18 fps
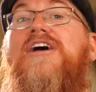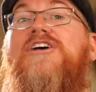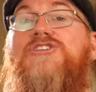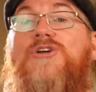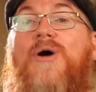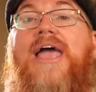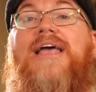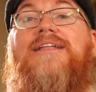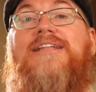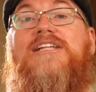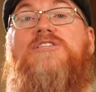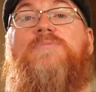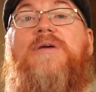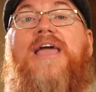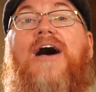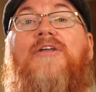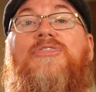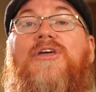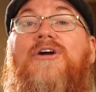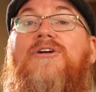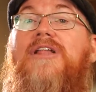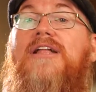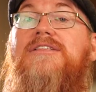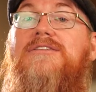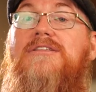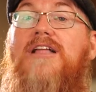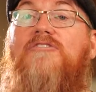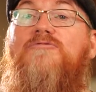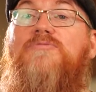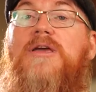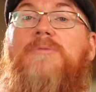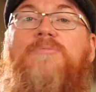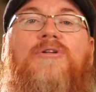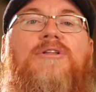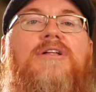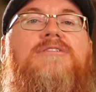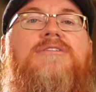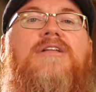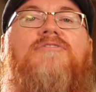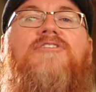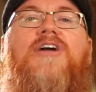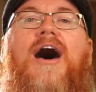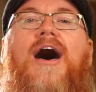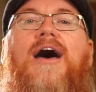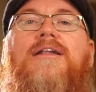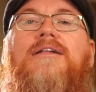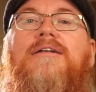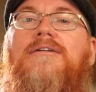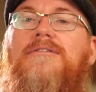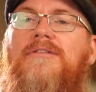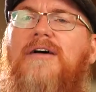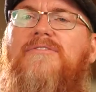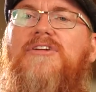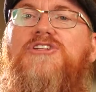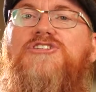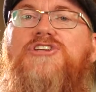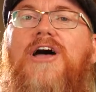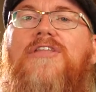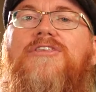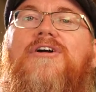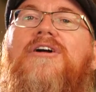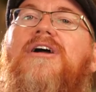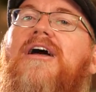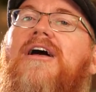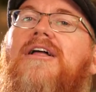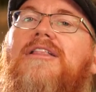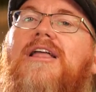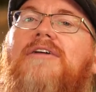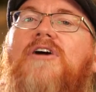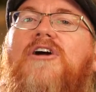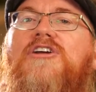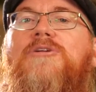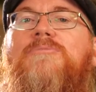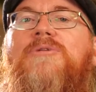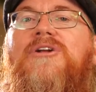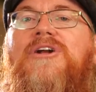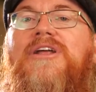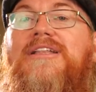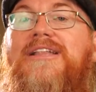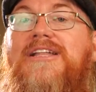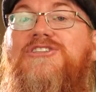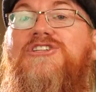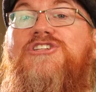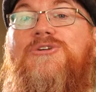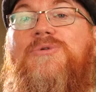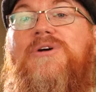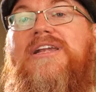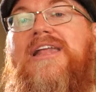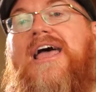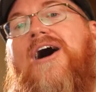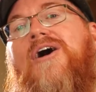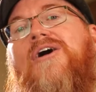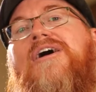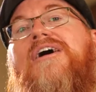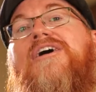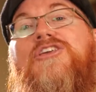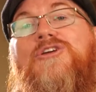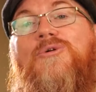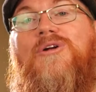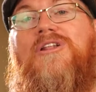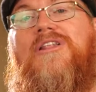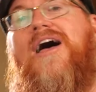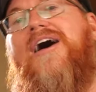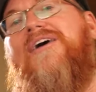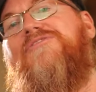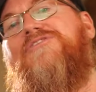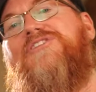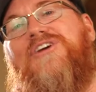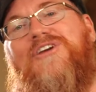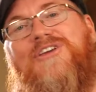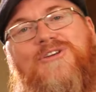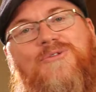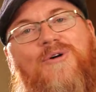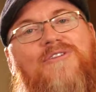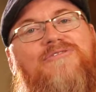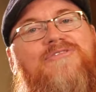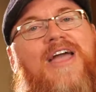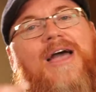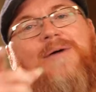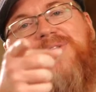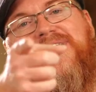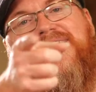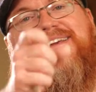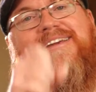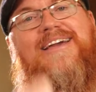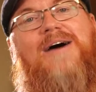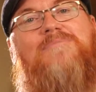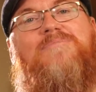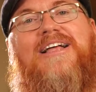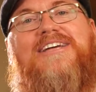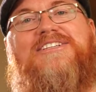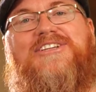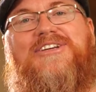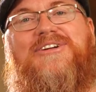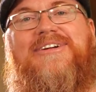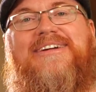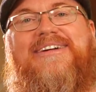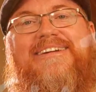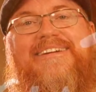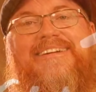So, hey, let's be out there. Let's love people. Let's love God, love each other, love our community. Let's do it now. You are loved, you are family. God bless you.